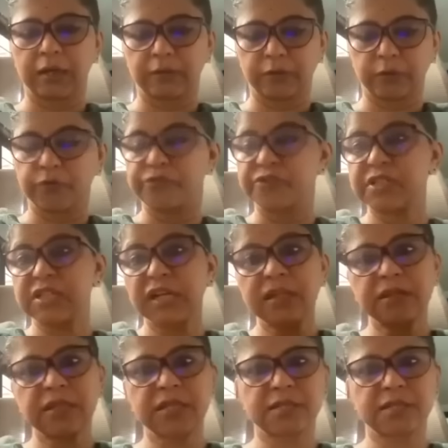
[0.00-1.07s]
you've
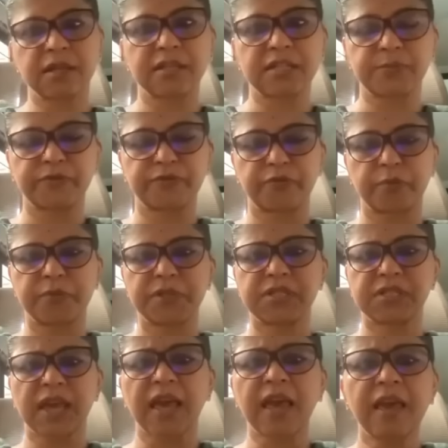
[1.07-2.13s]
seen these dance
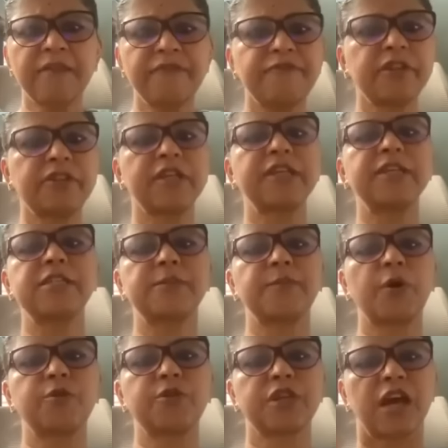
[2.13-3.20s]
performances. Everything is
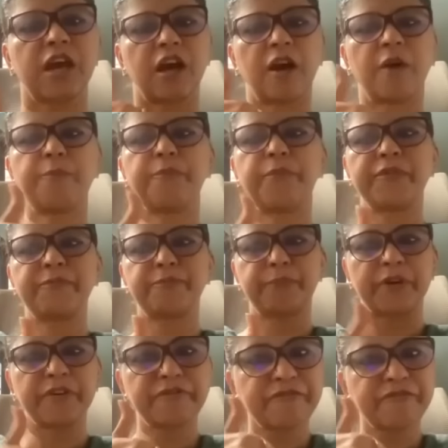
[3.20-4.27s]
about a
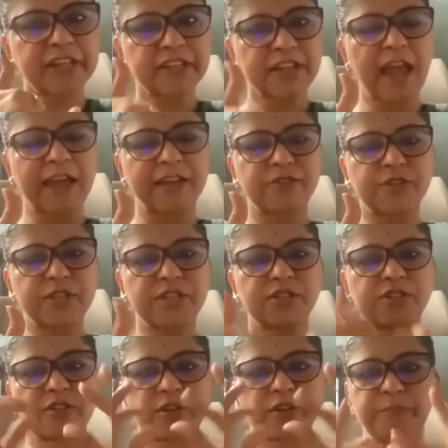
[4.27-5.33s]
perfect hand
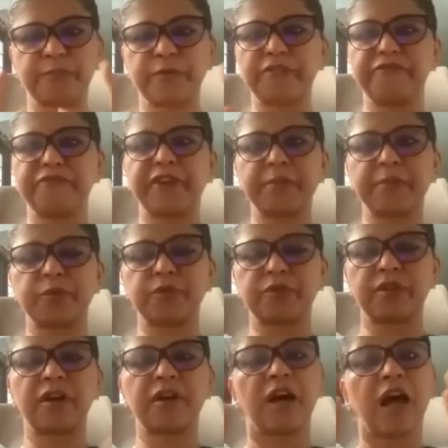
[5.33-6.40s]
gesture, a perfect
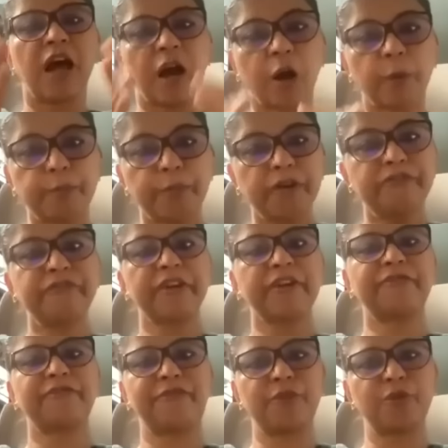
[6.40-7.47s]
mudra, a perfect
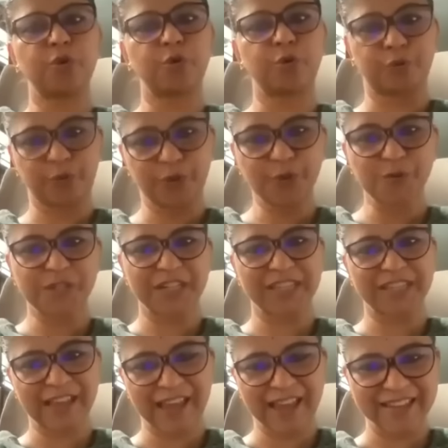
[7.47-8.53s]
flow
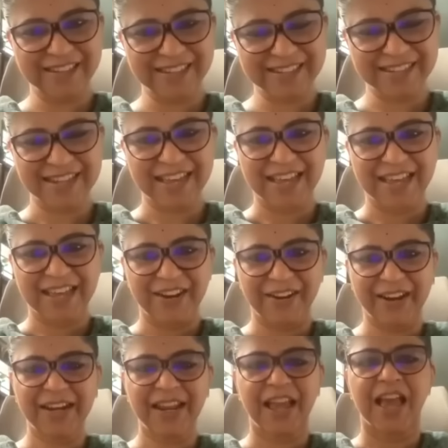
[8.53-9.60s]
using the hands,
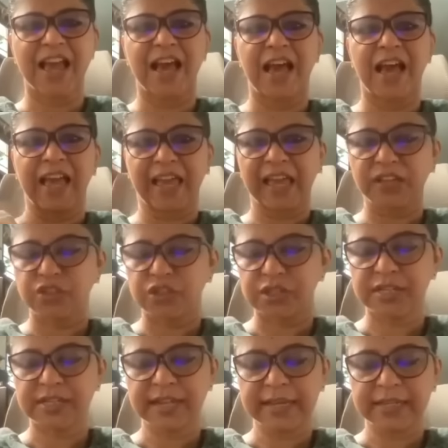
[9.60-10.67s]
right?
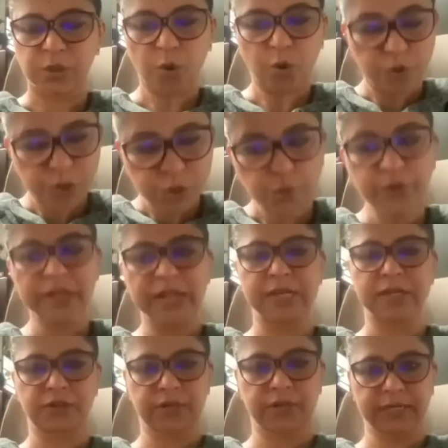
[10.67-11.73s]
Ancient texts also
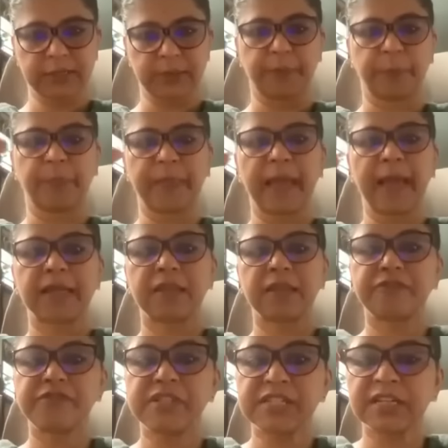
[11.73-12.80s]
reiterate that the
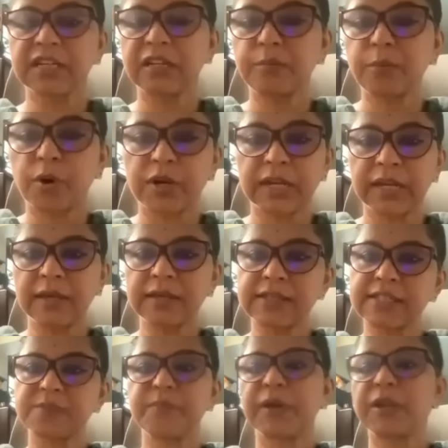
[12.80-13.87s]
physical body
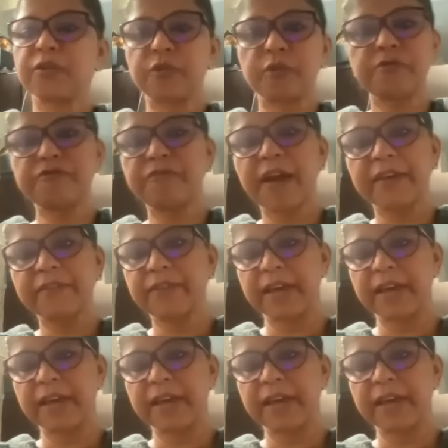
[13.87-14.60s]
is made out of five